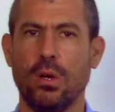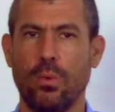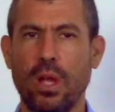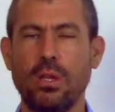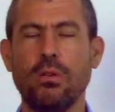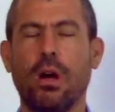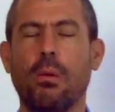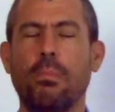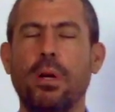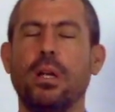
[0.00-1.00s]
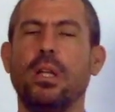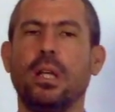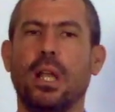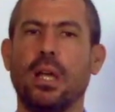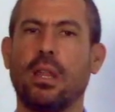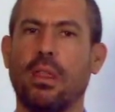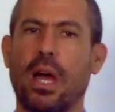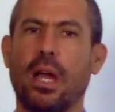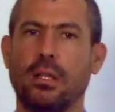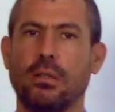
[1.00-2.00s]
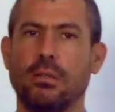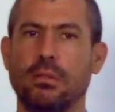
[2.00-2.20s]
When you are burning like that,